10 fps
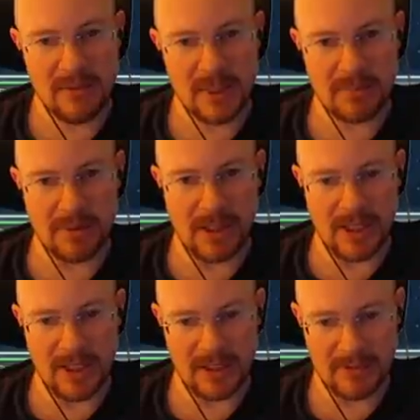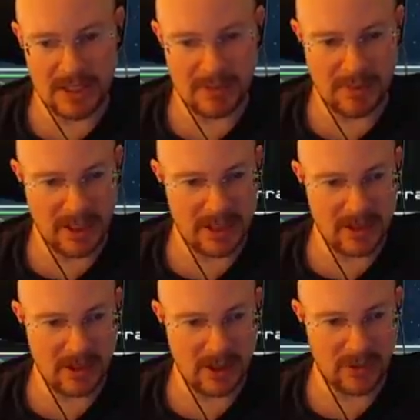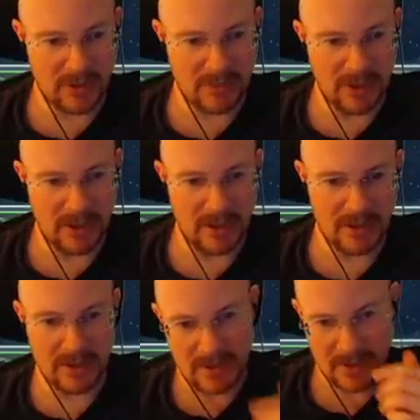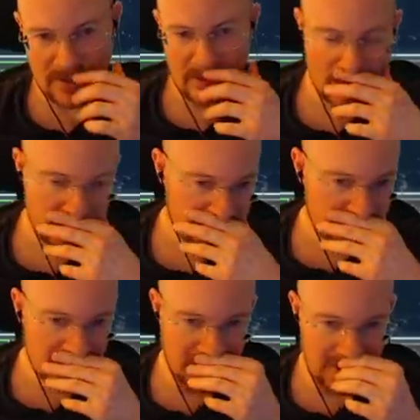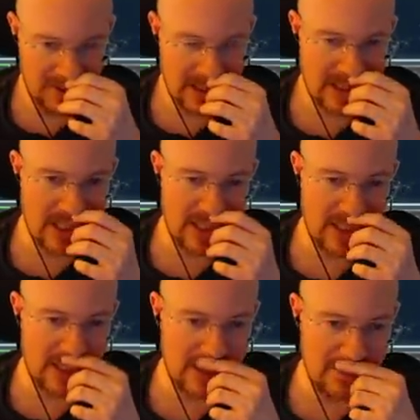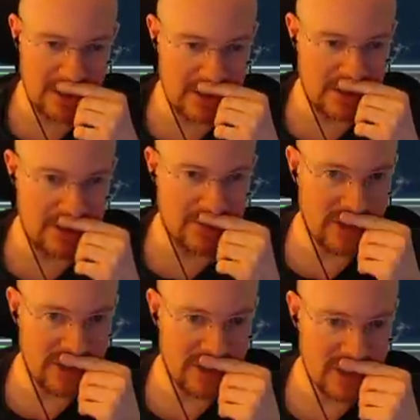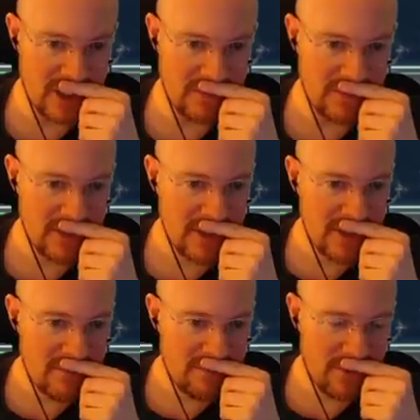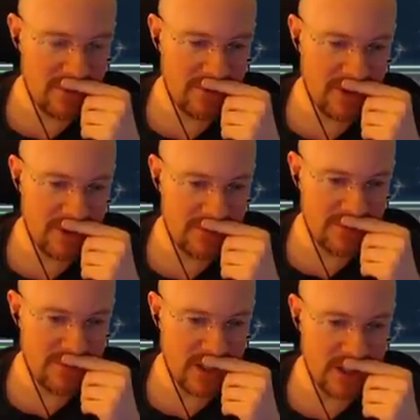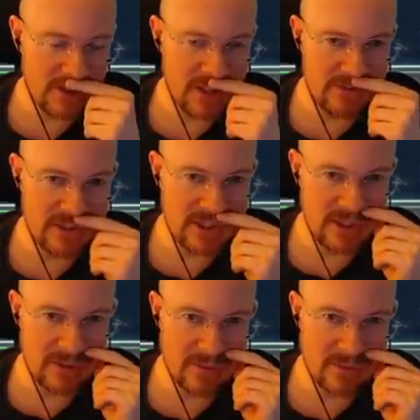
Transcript: Misplay. Misplays all over the place. There. I thought I could get the missile offline in time. Maybe if I had fired everything at